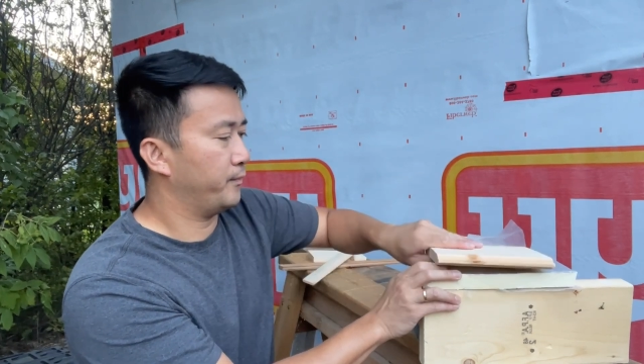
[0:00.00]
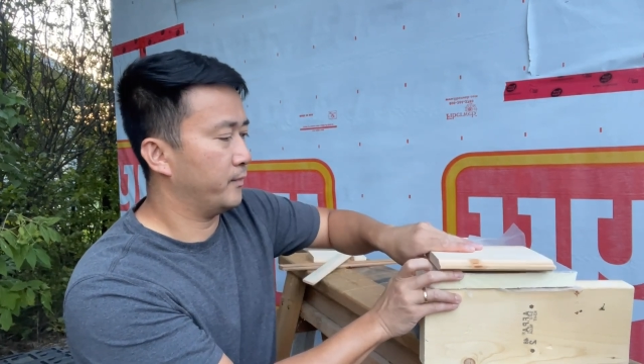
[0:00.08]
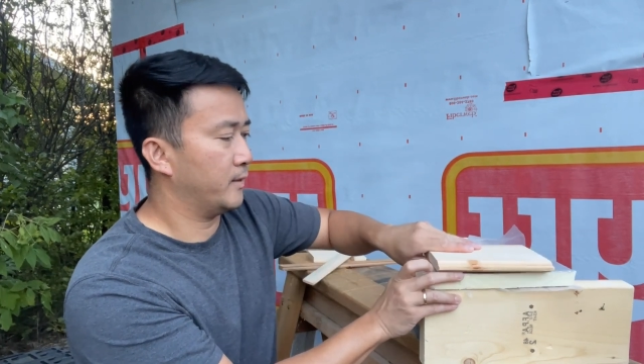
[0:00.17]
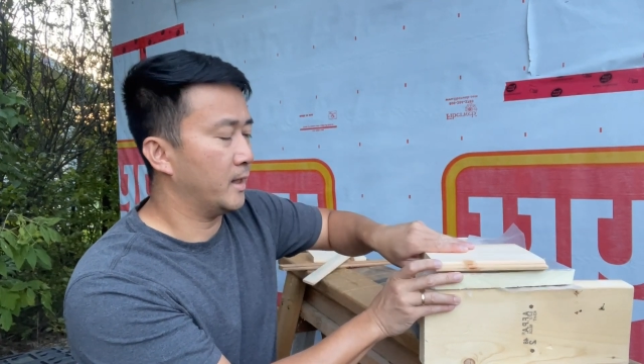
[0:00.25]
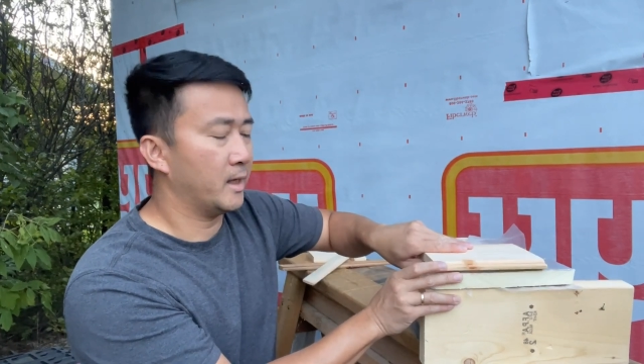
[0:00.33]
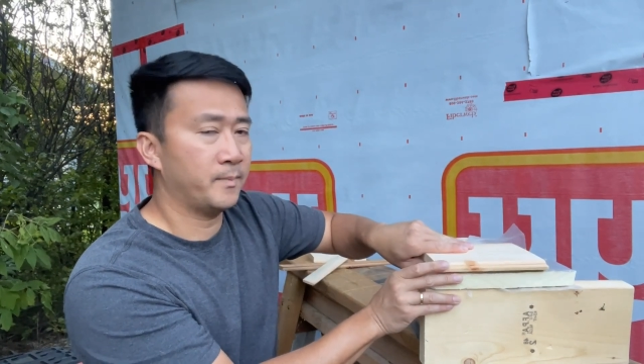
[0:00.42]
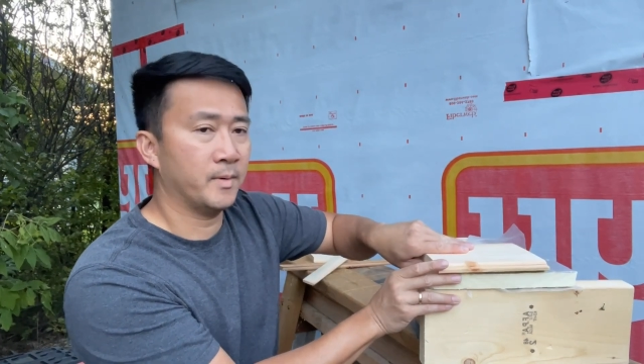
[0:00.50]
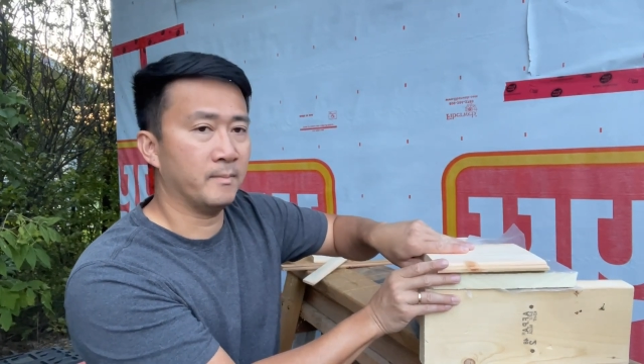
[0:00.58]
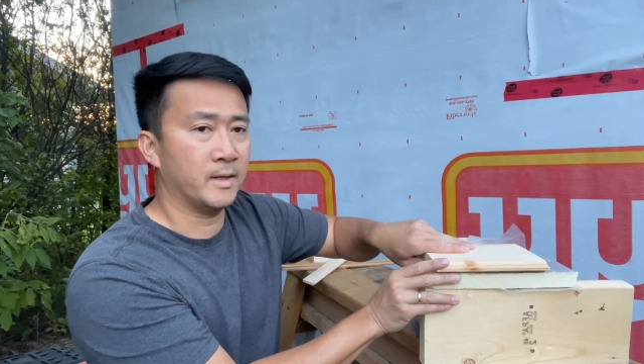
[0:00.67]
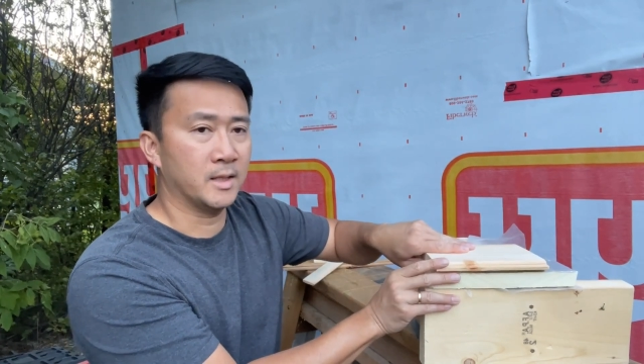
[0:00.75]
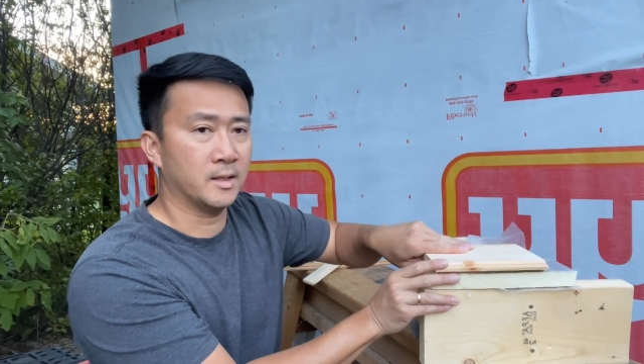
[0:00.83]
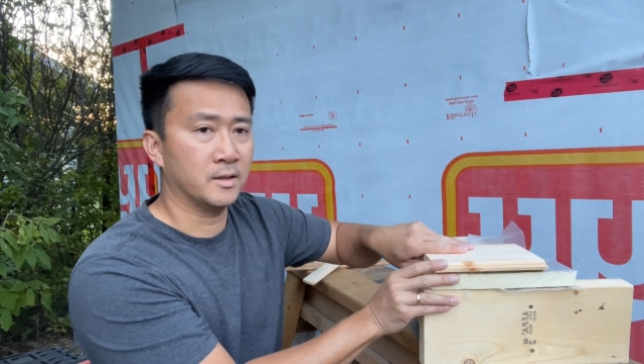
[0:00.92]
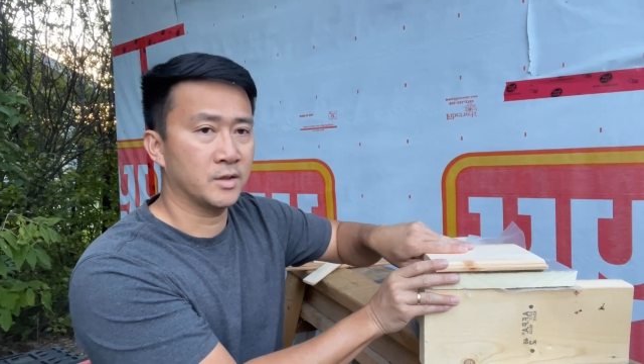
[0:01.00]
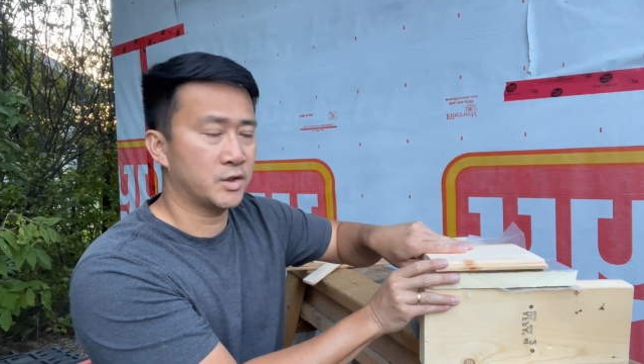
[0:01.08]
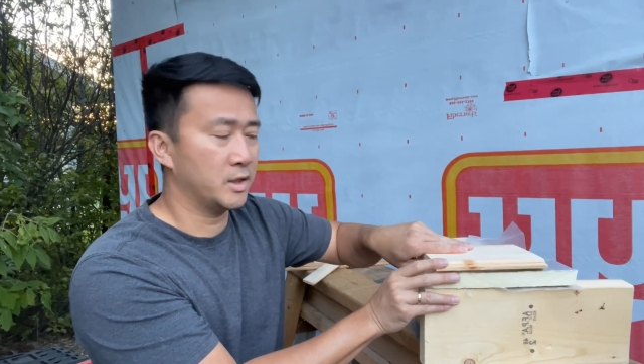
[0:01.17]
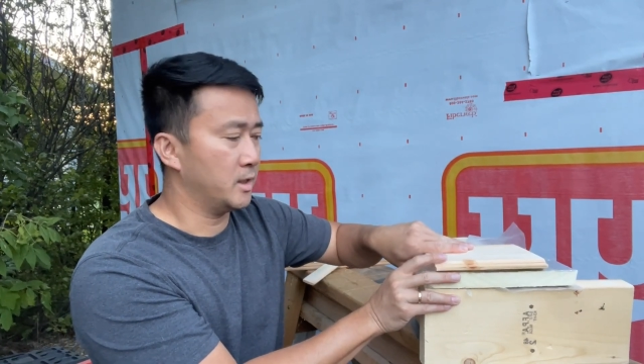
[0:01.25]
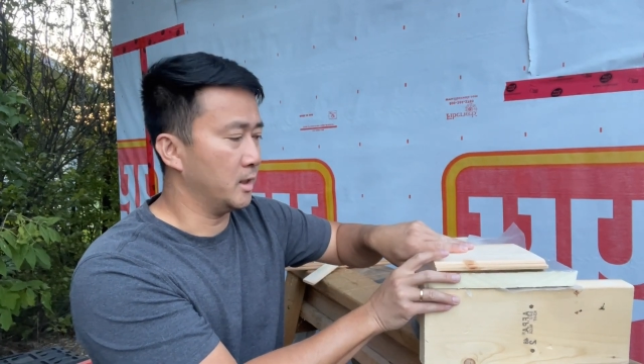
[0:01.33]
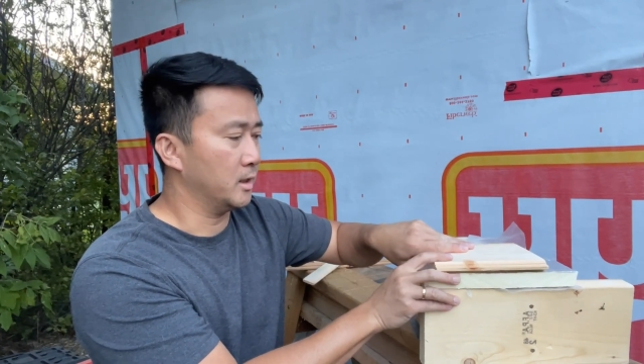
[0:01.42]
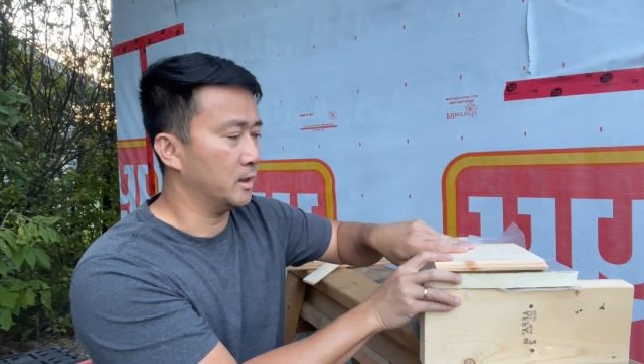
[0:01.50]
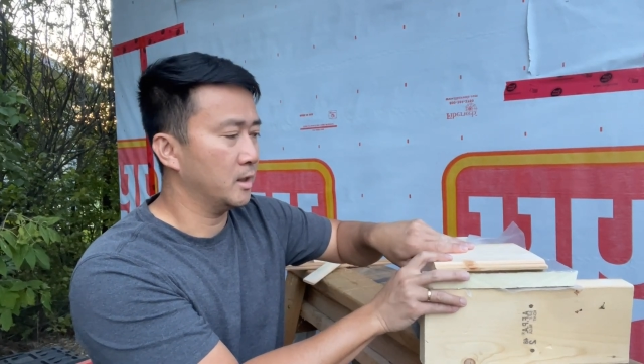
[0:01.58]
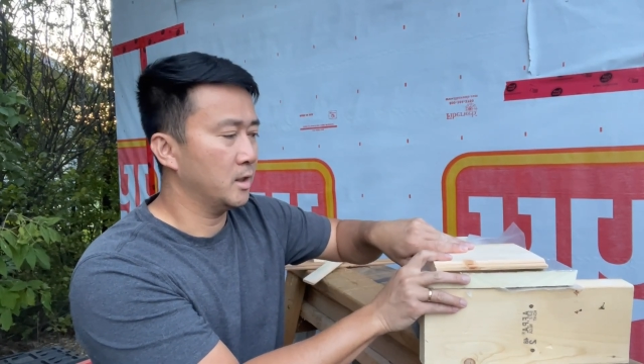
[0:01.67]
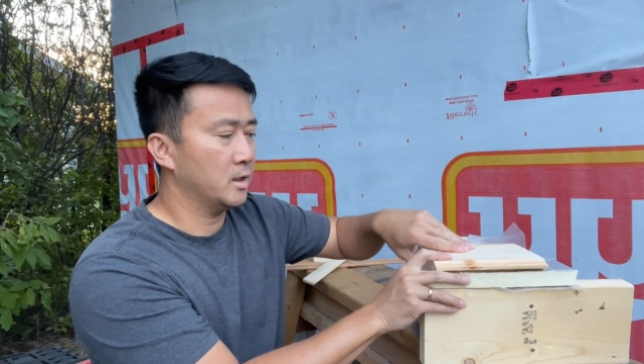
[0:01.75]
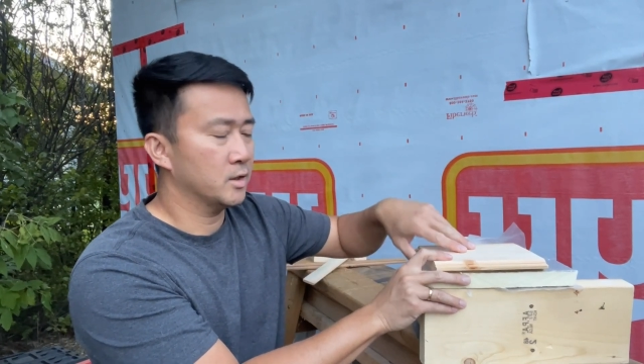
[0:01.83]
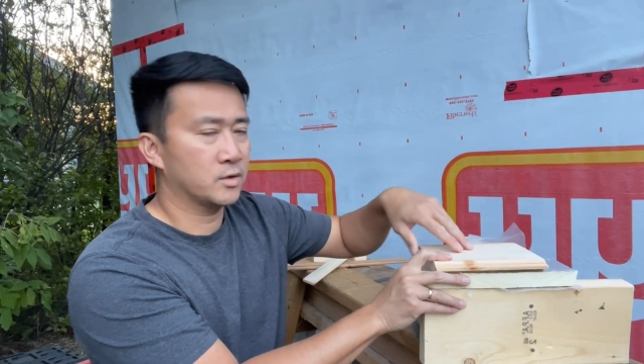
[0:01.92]
then I put my sheathing.
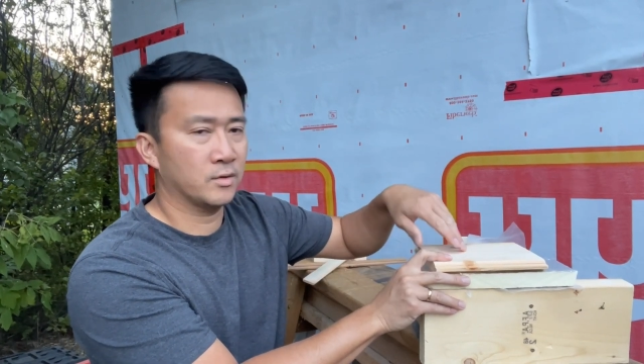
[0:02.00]
So